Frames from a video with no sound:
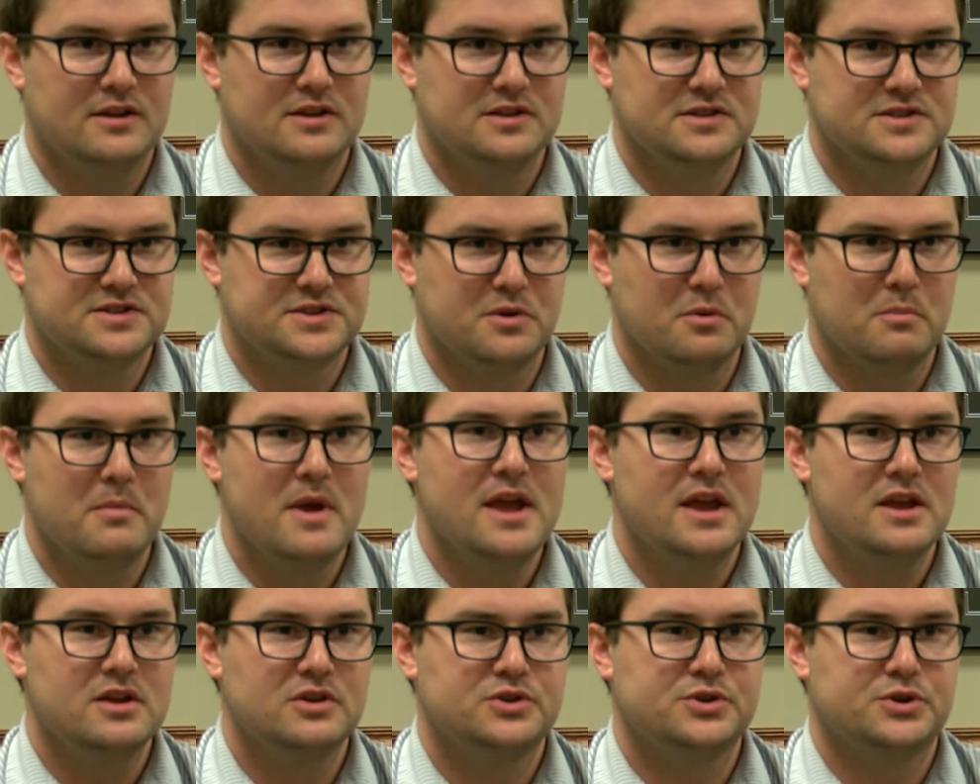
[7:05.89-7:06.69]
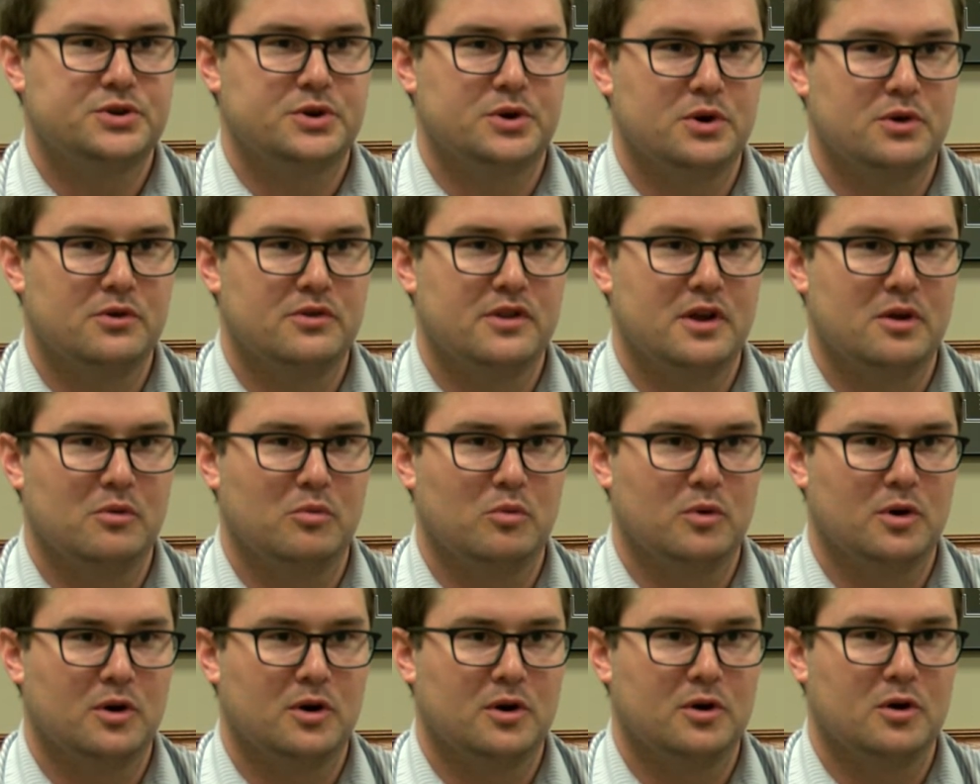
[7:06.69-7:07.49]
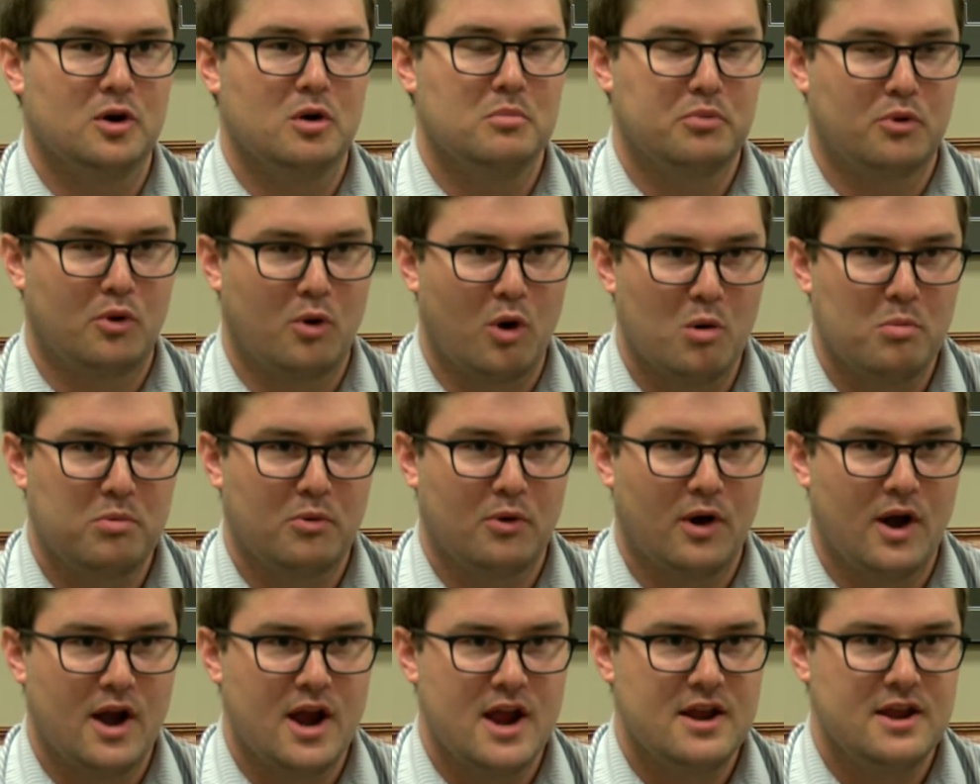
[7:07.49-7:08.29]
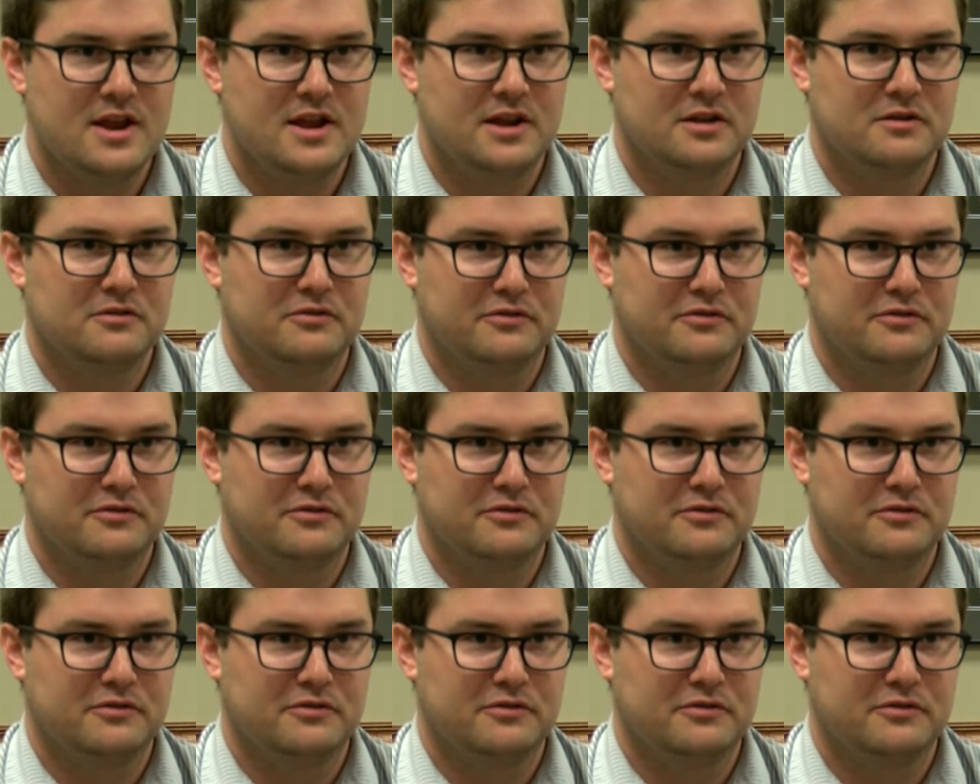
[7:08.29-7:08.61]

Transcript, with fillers: And so making sure that we're appropriating